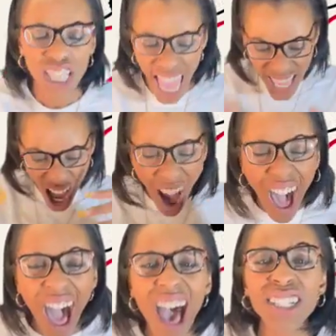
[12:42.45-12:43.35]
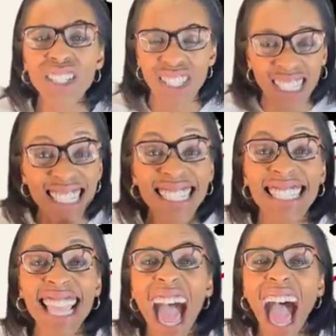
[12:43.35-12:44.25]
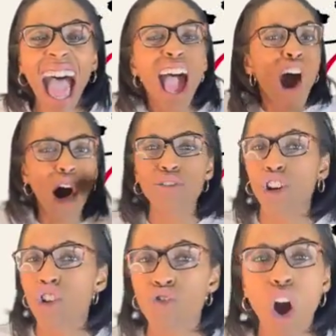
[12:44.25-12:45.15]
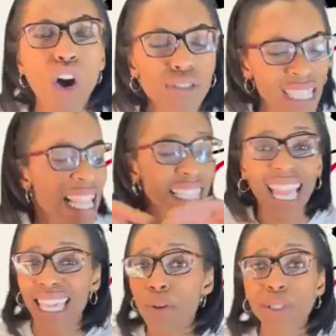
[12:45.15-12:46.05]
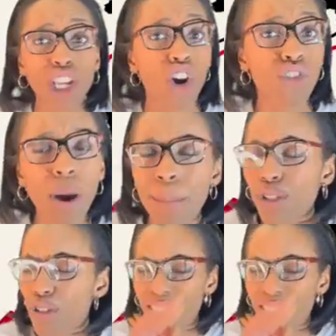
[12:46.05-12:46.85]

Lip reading: and honor to die on a cross like he was a criminal,